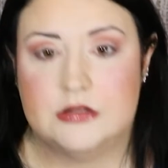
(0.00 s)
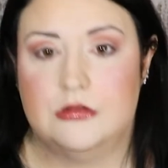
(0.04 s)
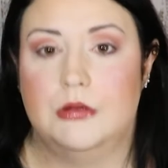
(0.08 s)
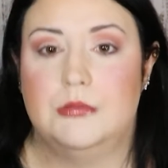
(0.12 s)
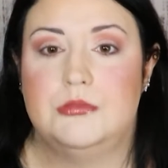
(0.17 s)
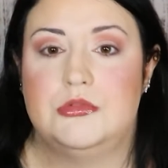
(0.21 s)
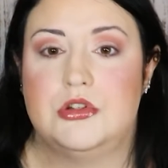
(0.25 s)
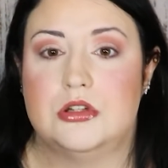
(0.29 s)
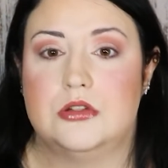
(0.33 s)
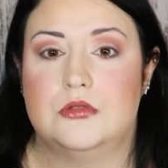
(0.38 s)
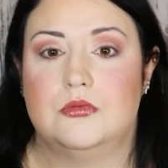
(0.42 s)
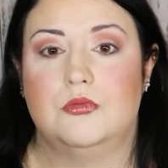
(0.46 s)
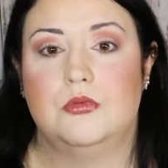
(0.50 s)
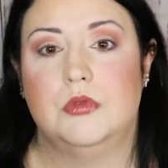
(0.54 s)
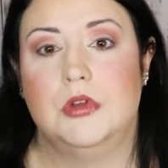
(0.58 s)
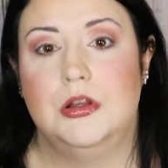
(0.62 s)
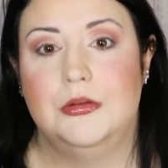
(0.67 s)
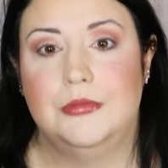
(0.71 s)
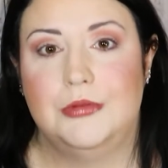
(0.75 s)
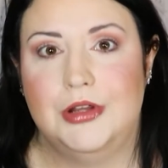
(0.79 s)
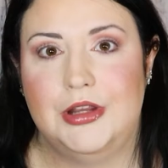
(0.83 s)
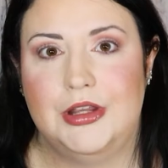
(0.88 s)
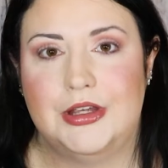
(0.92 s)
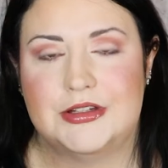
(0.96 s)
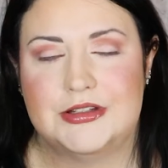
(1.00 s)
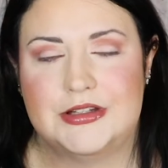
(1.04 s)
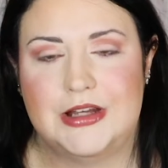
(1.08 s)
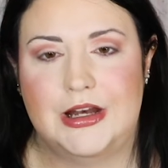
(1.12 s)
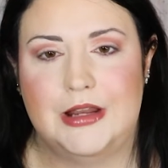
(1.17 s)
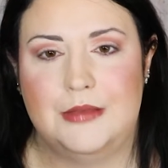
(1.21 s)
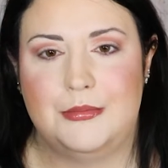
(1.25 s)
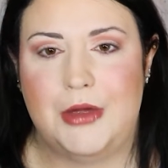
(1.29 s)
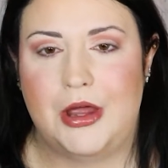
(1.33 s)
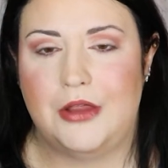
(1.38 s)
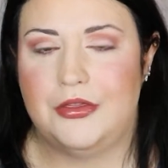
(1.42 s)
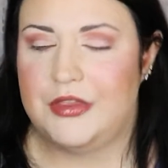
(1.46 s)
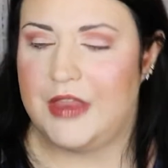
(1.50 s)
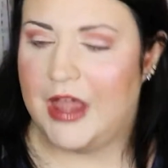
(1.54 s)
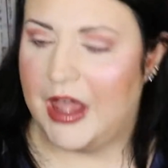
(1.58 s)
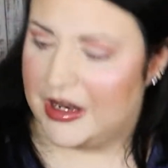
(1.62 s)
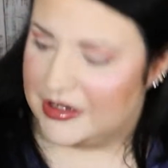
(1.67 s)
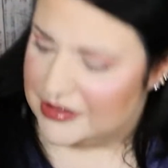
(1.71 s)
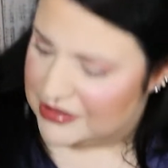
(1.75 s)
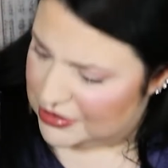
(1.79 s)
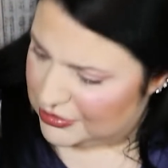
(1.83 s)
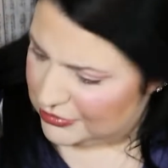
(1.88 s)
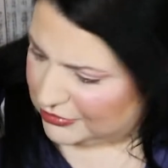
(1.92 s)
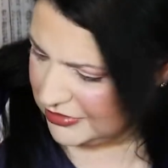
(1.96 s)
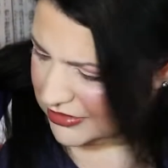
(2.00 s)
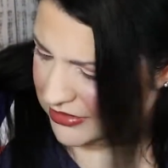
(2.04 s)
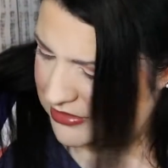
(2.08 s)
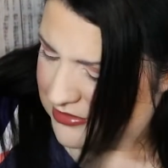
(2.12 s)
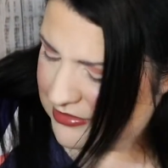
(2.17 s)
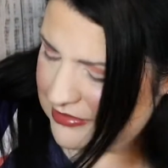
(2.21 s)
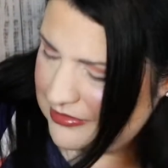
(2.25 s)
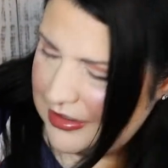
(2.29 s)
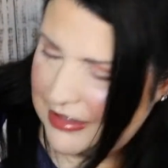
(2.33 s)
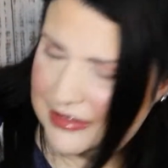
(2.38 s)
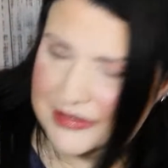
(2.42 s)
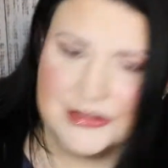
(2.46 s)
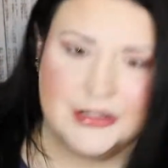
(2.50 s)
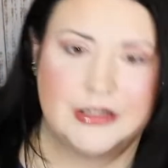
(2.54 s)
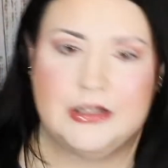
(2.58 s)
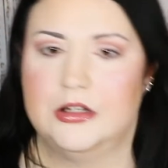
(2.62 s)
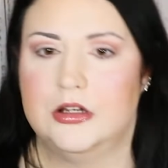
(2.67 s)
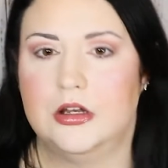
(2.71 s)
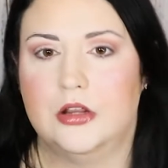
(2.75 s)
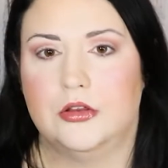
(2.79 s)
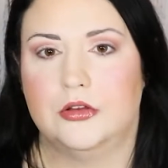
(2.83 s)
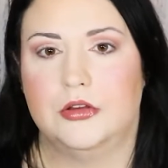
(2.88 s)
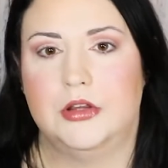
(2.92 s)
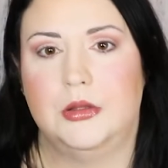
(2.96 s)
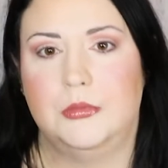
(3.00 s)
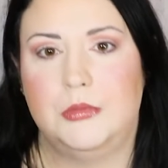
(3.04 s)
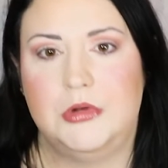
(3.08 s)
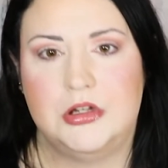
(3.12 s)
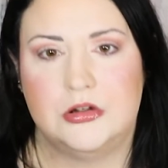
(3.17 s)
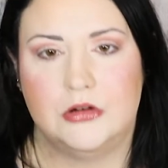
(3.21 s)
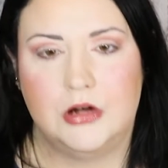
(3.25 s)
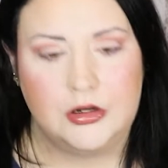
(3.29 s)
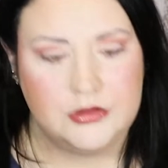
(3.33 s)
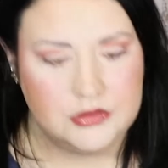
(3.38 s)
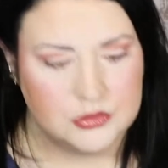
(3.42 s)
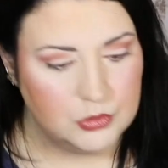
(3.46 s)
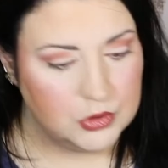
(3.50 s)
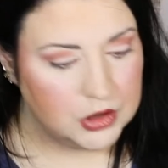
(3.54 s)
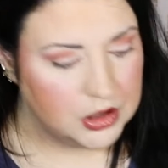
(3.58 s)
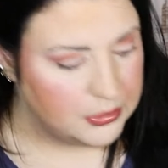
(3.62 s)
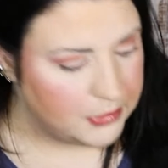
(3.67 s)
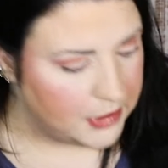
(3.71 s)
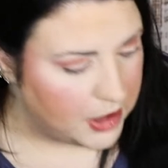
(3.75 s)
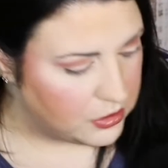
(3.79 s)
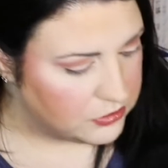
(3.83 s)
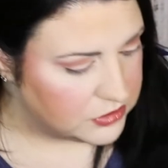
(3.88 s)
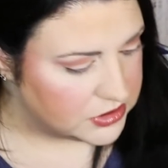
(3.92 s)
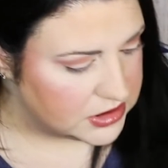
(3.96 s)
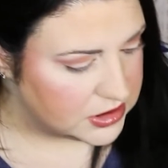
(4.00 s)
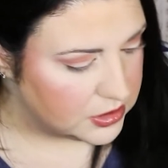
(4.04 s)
So I'm just really excited about that too, because that's like another thing we don't have to worry about.